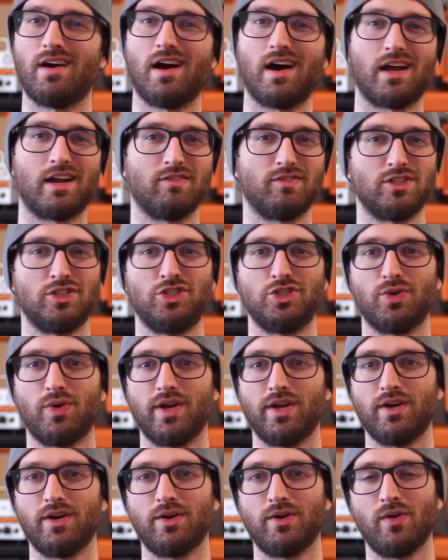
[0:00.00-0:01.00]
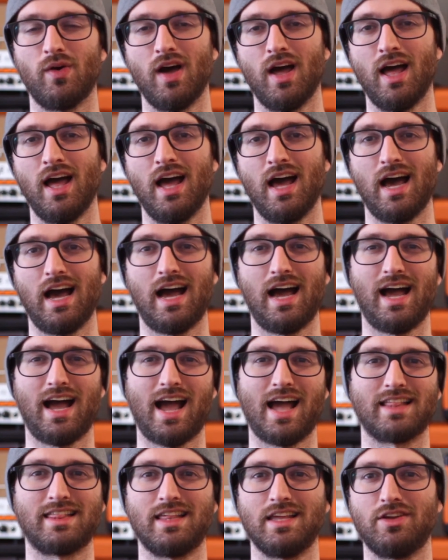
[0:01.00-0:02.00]
out of a Joyo,
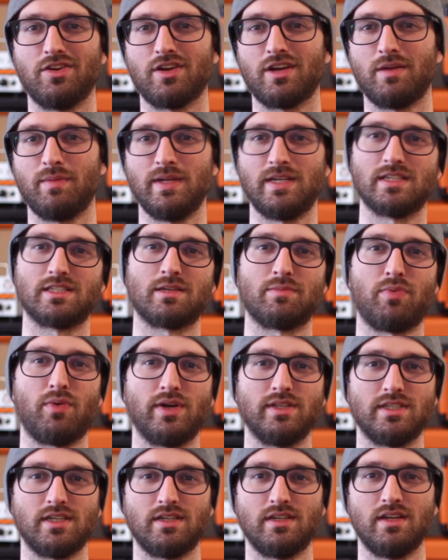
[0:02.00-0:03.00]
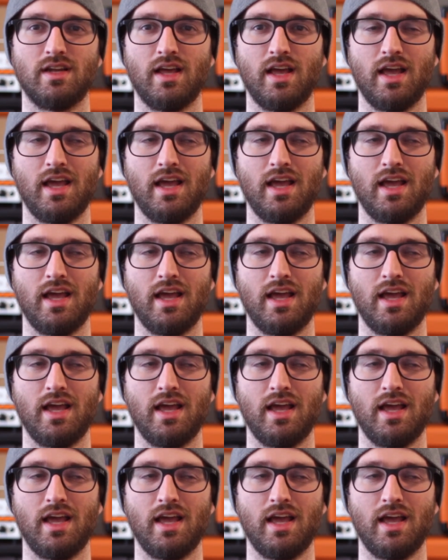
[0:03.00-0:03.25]
I think you're going to be disappointed.